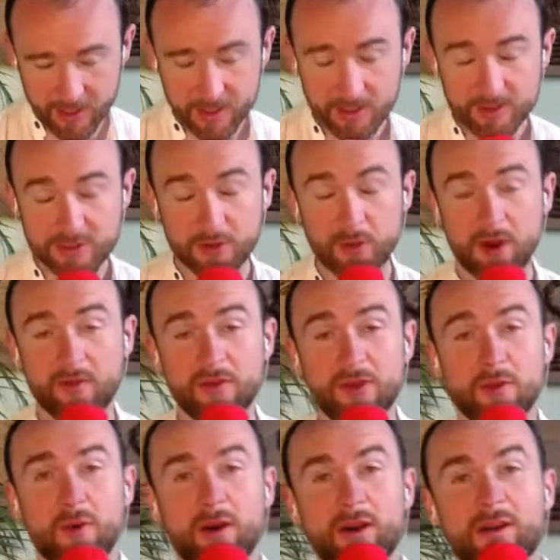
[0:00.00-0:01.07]
So wherever you
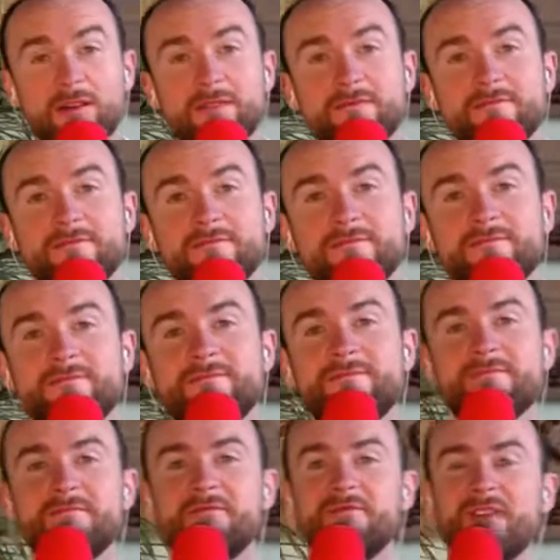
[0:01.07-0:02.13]
are,
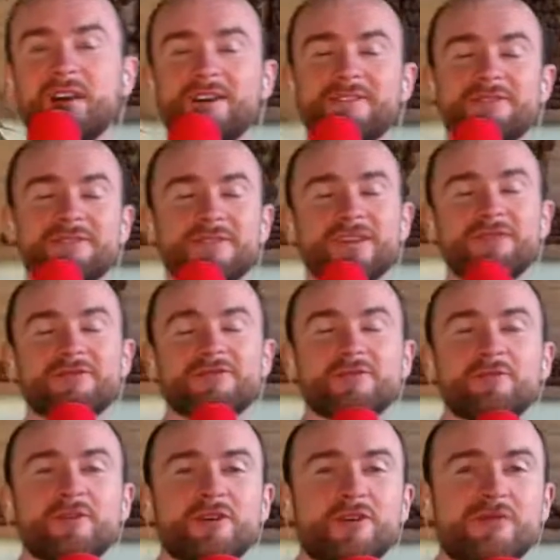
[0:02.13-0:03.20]
find yourself
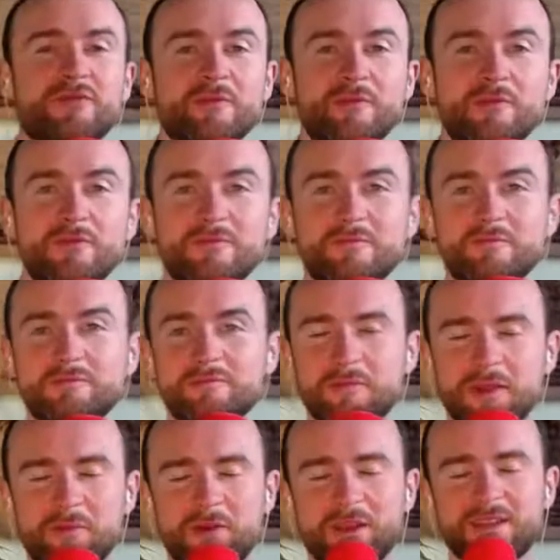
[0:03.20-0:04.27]
somewhere comfortable,
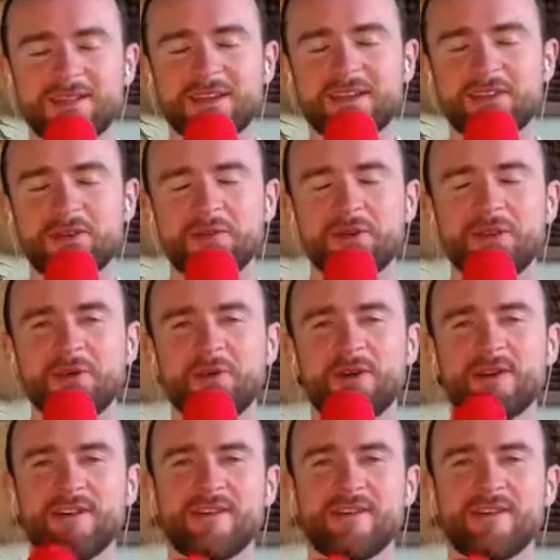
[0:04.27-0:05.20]
maybe exactly where you are.